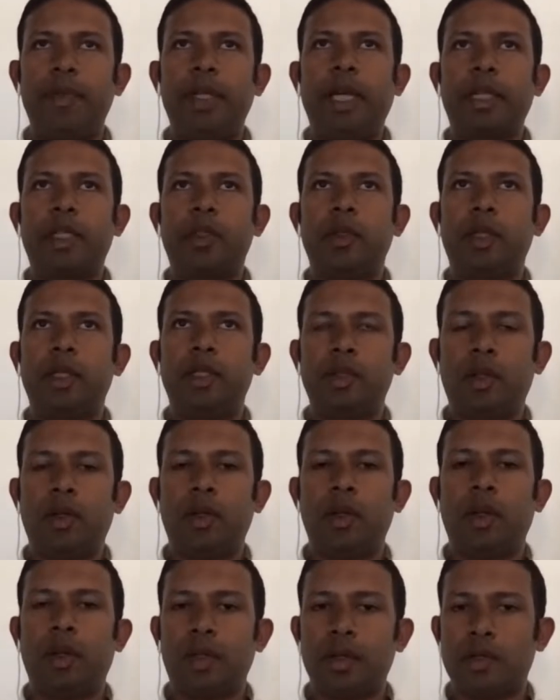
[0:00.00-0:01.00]
we actually
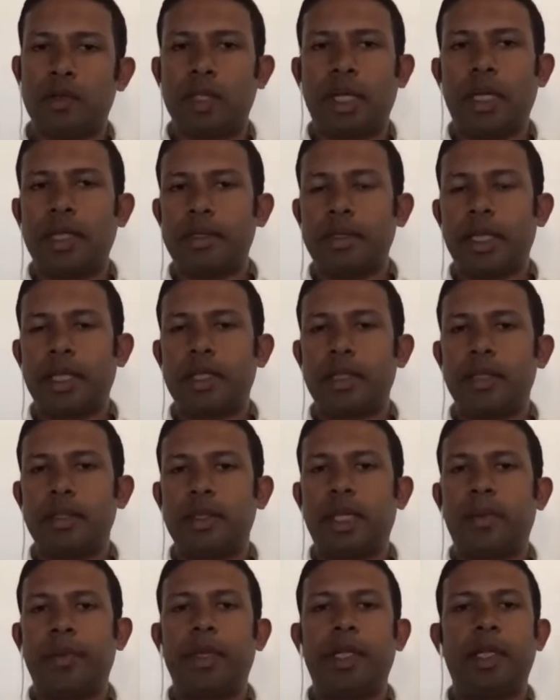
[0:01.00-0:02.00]
saw a lot of
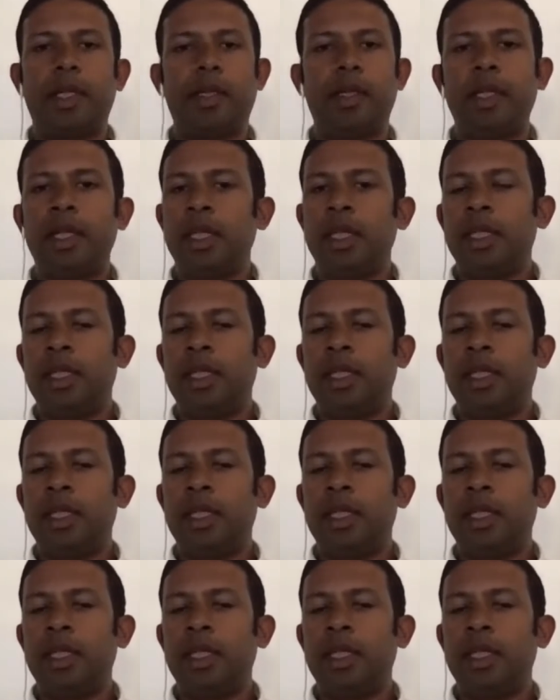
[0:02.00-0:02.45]
transactions happening.